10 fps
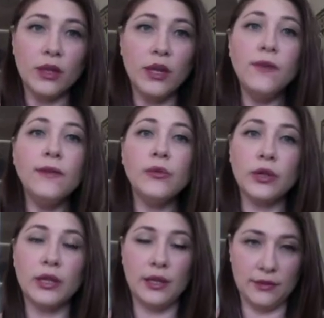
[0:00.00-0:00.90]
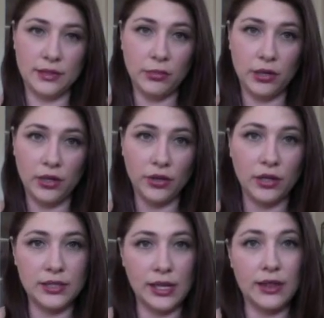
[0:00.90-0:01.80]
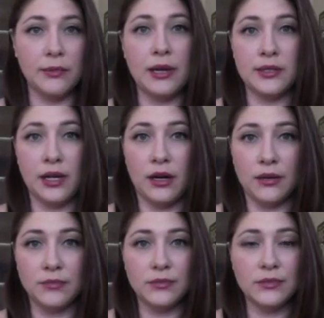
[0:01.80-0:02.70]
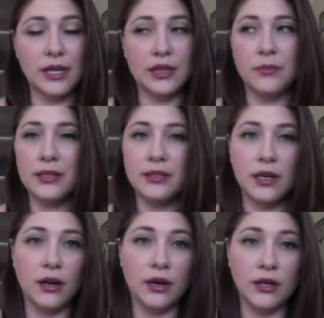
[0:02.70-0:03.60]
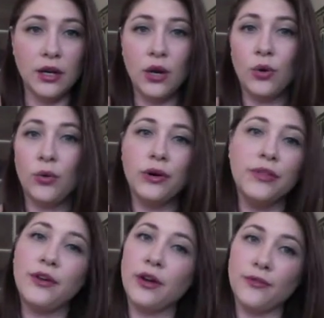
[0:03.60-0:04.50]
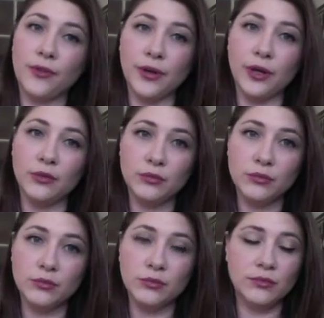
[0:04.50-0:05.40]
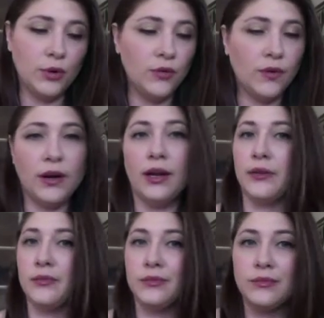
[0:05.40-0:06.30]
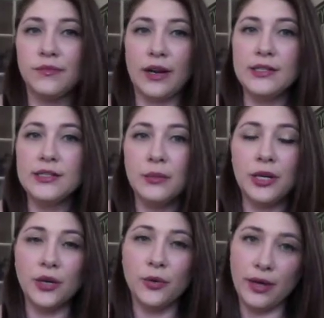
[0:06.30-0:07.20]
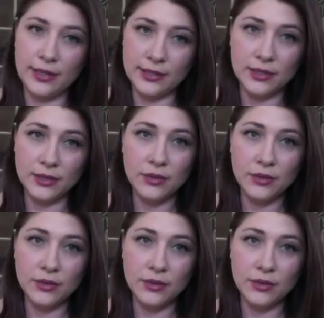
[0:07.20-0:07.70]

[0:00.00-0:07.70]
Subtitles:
If you really love somebody, you're going to take them as they are. Take them as they are, or they're not for you. Move on. Find somebody who is.